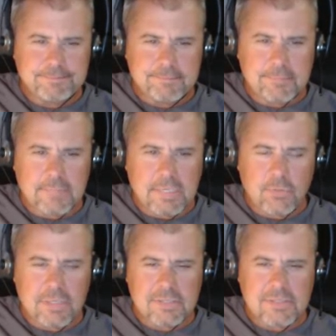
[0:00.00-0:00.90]
I
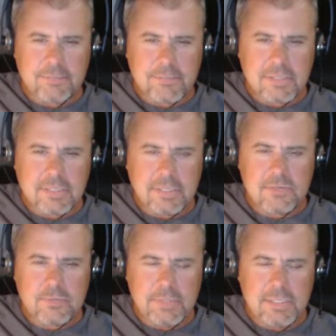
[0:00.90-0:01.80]
want something that has
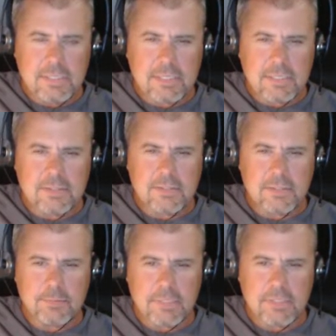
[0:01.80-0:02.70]
immediate access to the
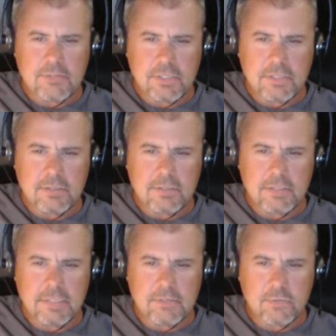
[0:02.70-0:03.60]
main channel, and
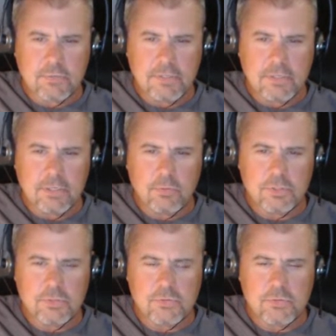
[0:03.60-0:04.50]
that's over here when
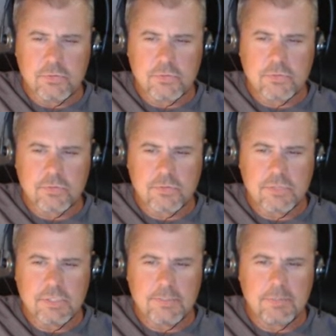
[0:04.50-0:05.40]
it's too
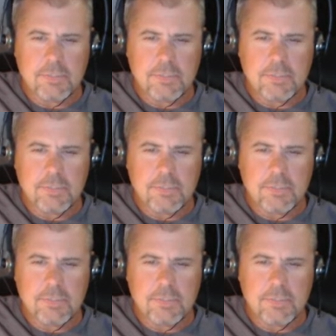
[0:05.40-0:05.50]
steep.